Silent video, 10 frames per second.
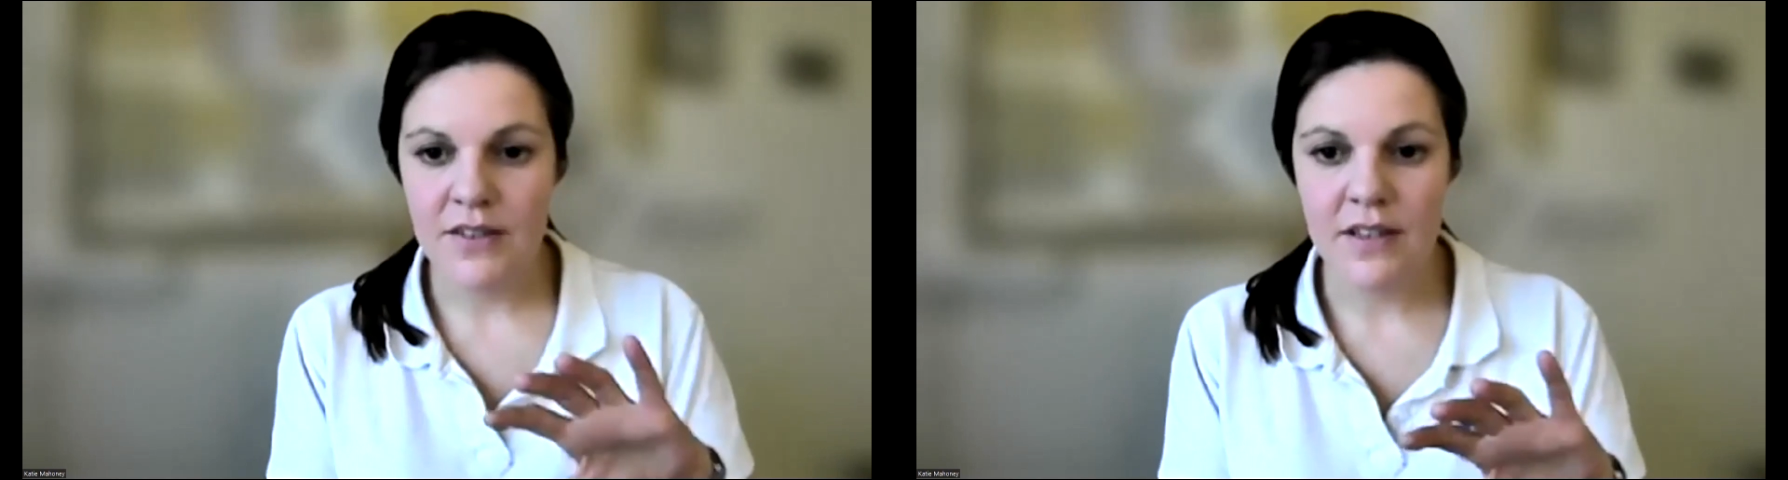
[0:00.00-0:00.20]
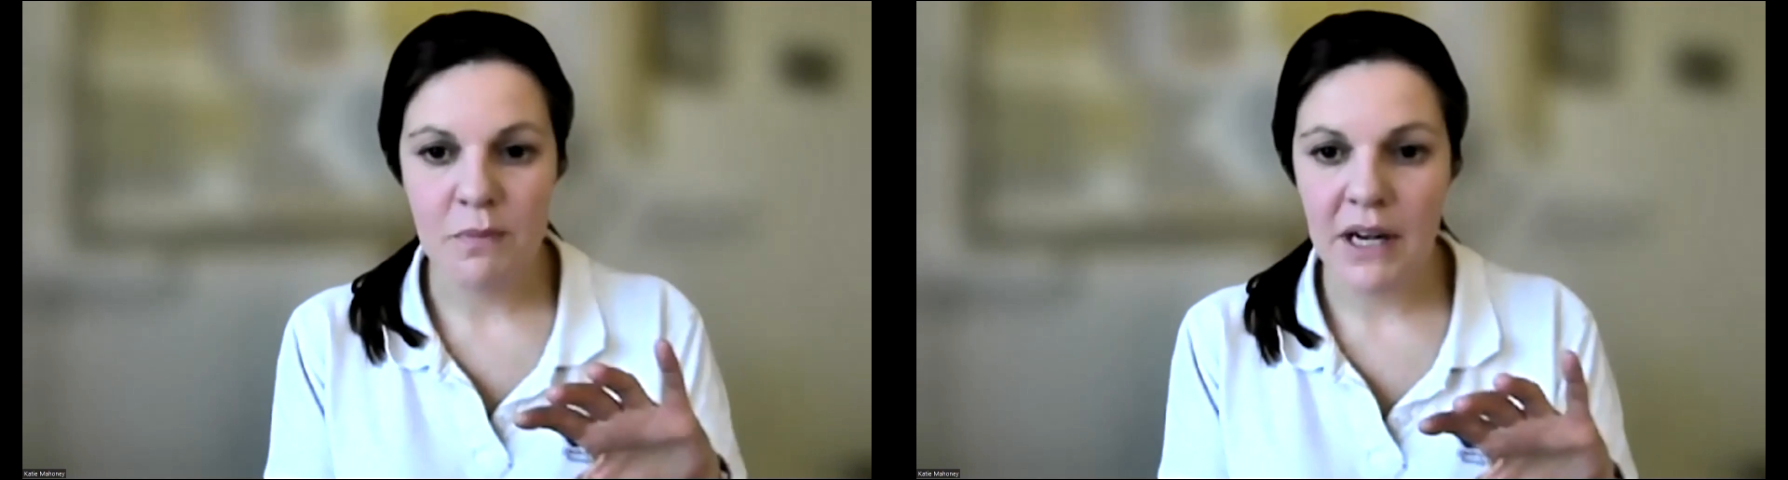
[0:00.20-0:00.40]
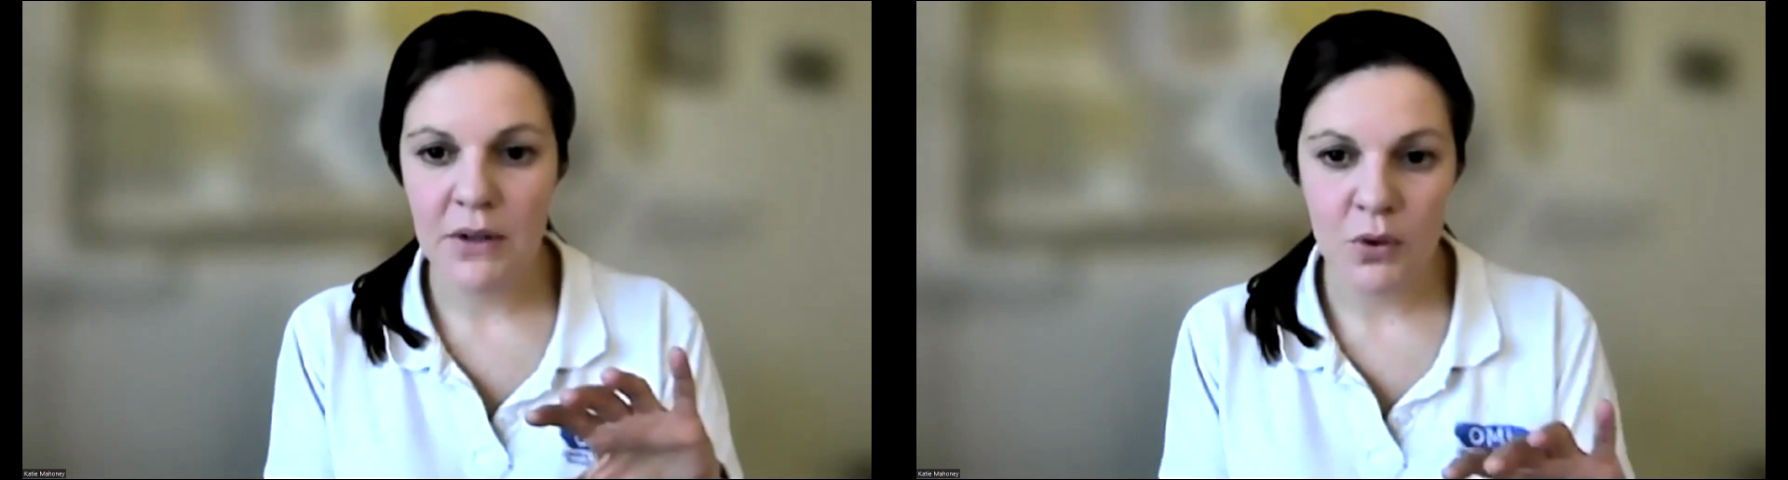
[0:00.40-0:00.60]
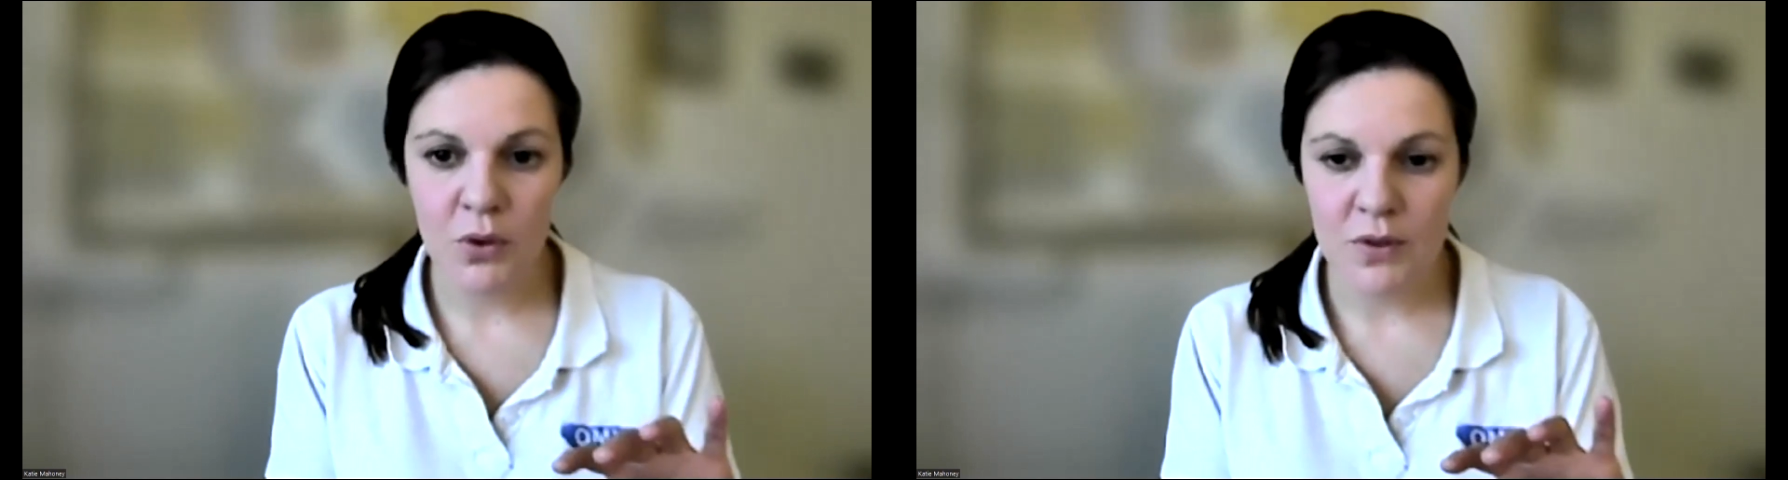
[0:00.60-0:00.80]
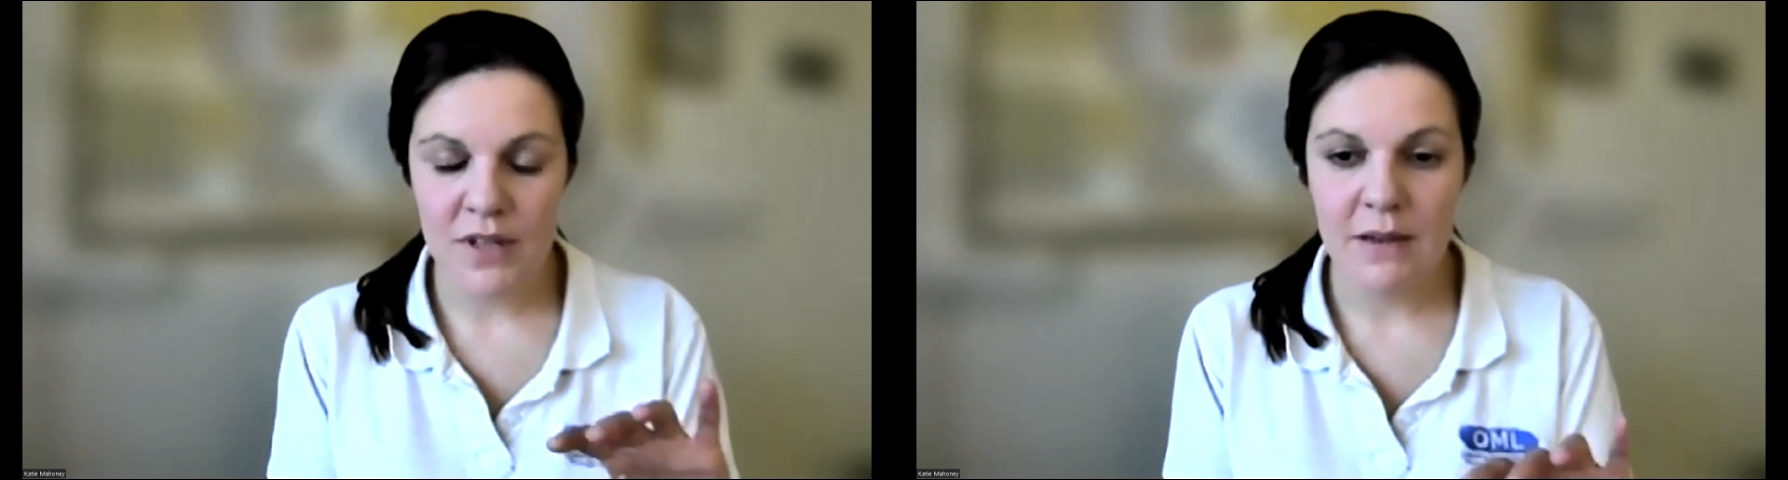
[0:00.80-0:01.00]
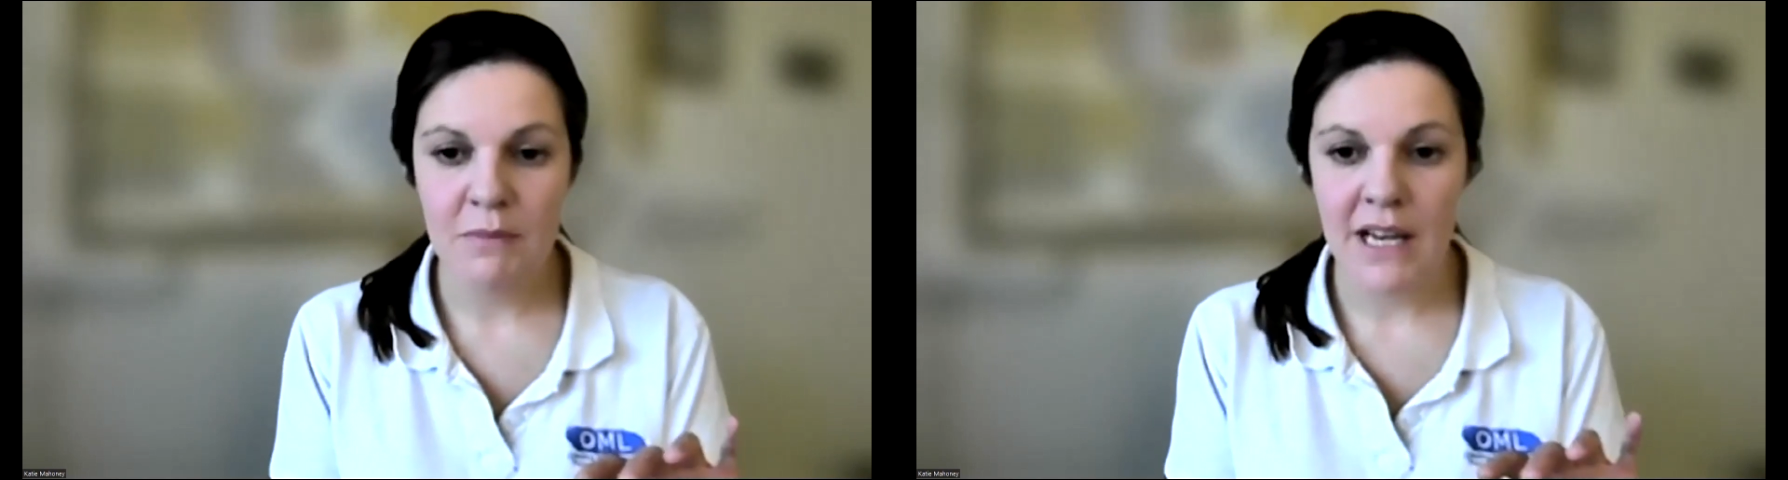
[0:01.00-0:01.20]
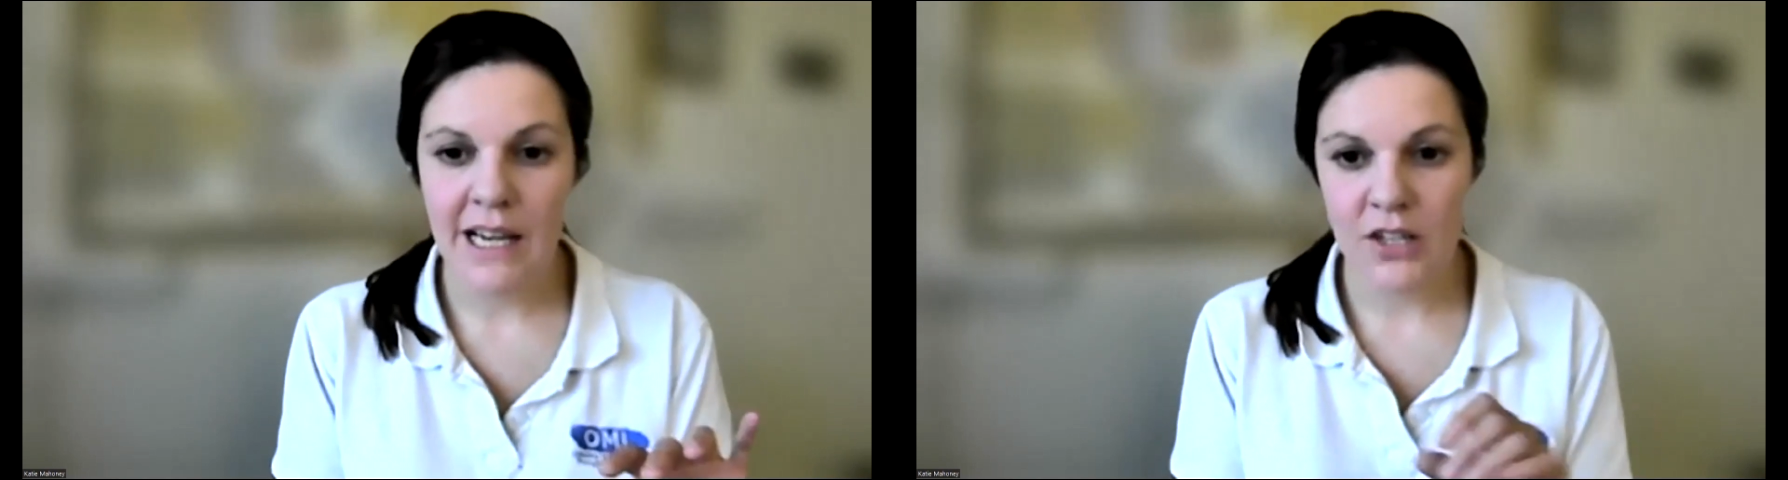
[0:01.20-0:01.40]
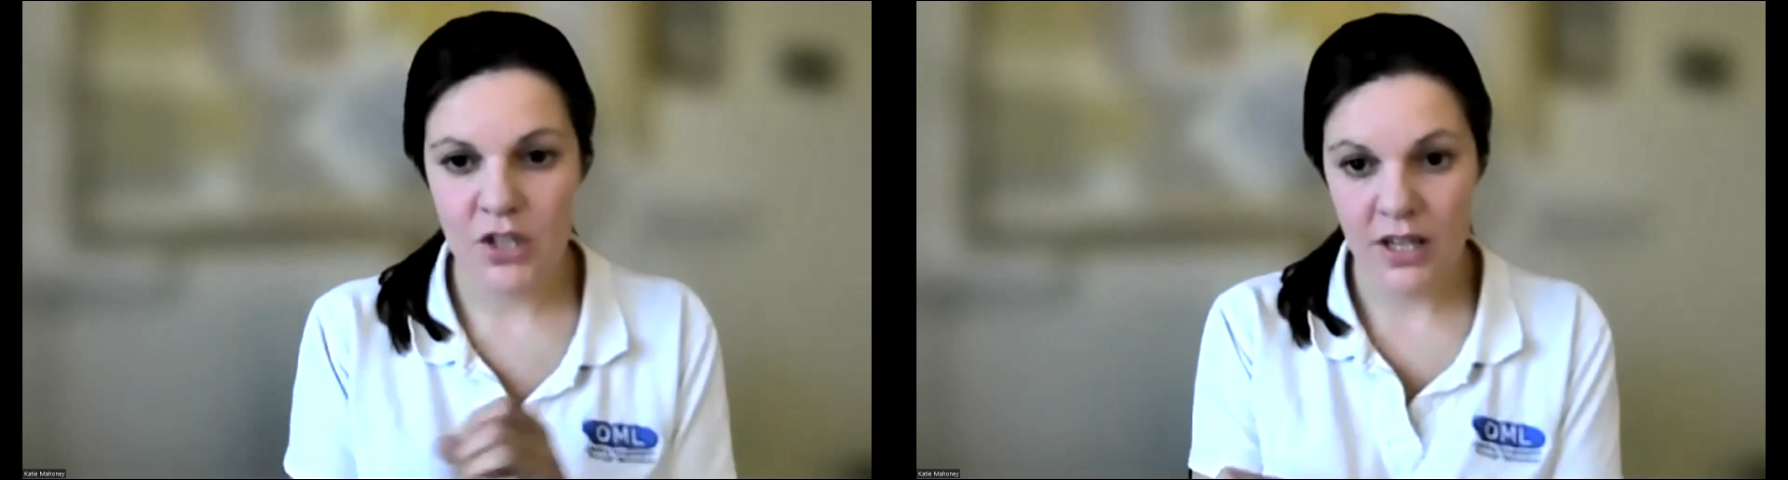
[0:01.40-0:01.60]
using spinal cord
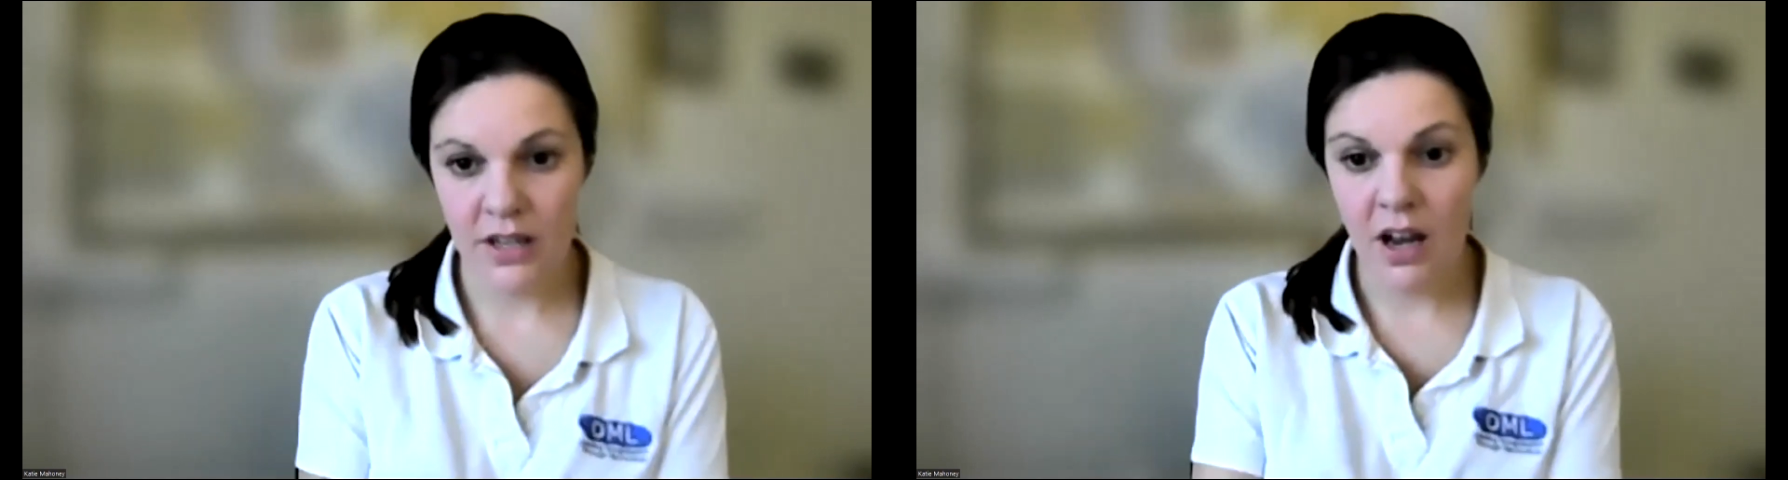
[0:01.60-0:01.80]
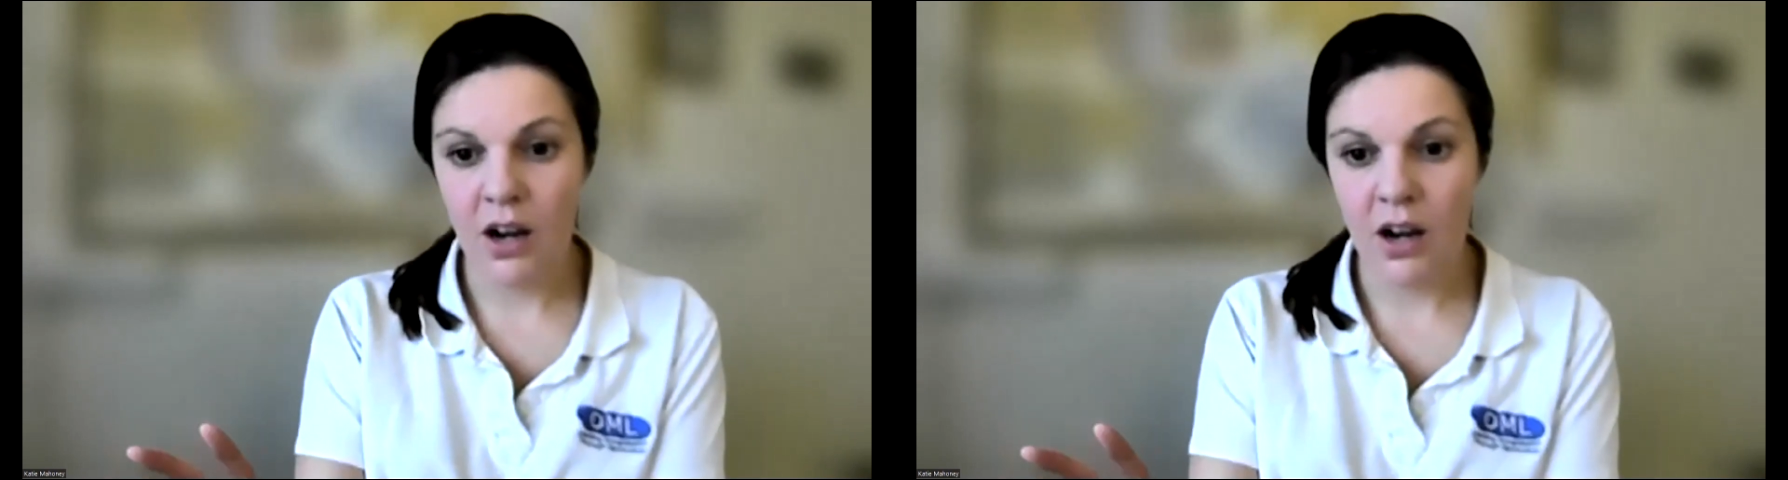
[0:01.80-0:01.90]
stimulation